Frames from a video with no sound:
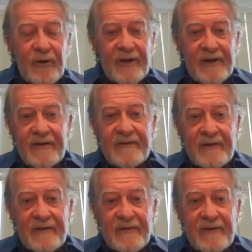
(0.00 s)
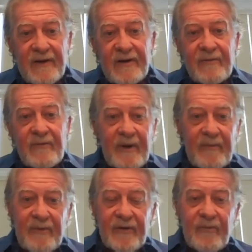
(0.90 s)
any details in there,
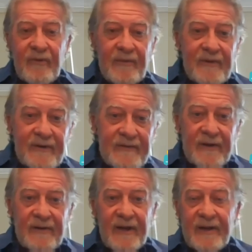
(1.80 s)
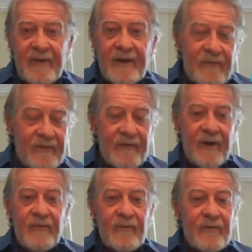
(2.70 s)
remember your appointment is, and
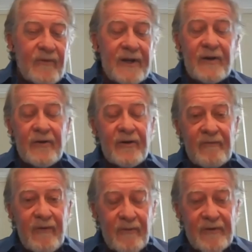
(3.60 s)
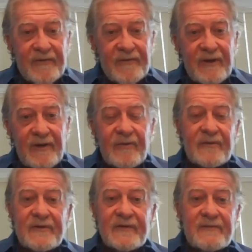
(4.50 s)
we're really looking forward to seeing you.
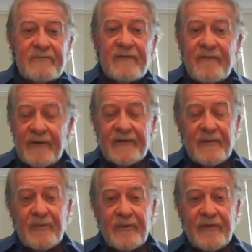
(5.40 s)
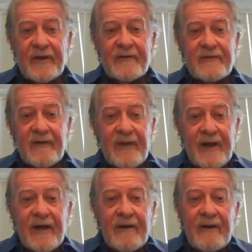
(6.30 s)
Just a very simple thing, and send that
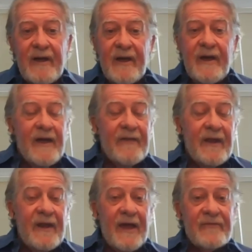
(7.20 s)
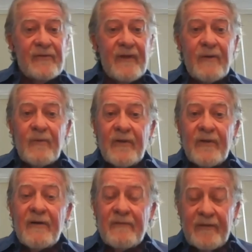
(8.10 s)
out. And then after they were
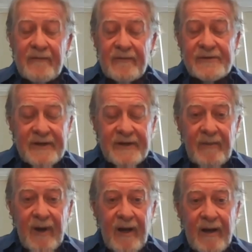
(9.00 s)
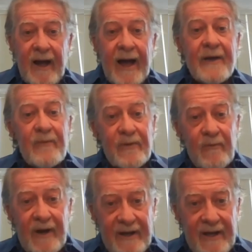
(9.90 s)
there for the first time, I would
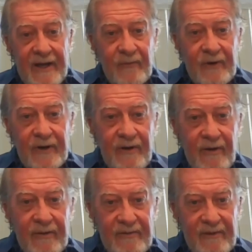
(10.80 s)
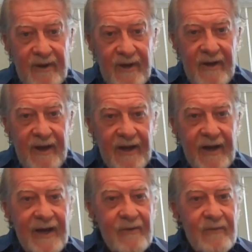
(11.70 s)
write a handwritten note. And
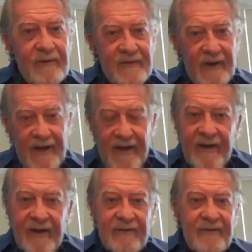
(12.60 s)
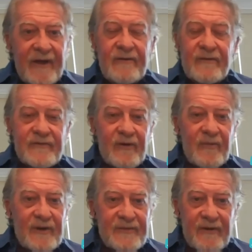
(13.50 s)
I would say, thank you so
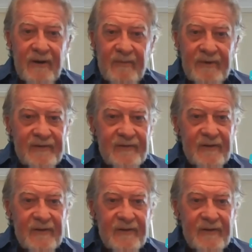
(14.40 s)
much for coming to see